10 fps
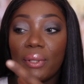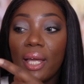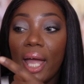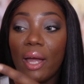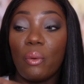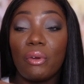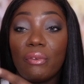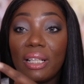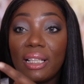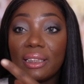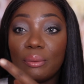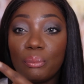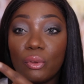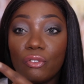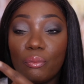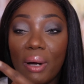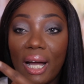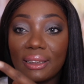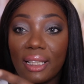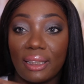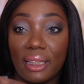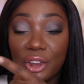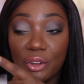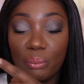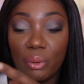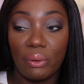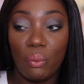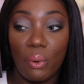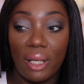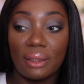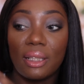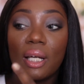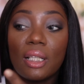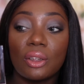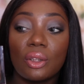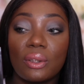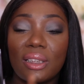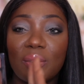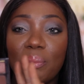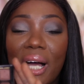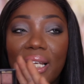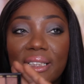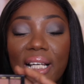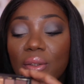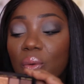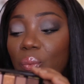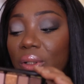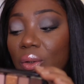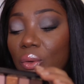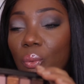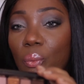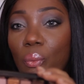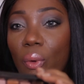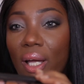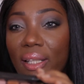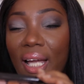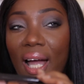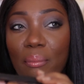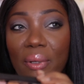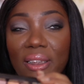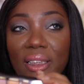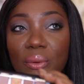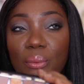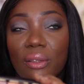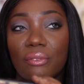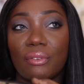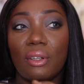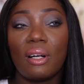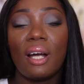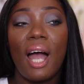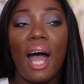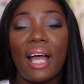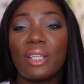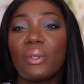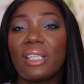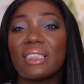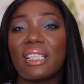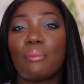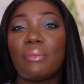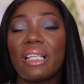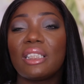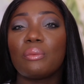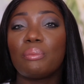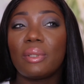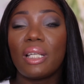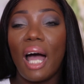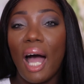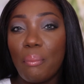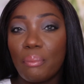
equivalent in both matte and shimmery one. So this palette, I don't really know how much it's run for. I know it's a little bit up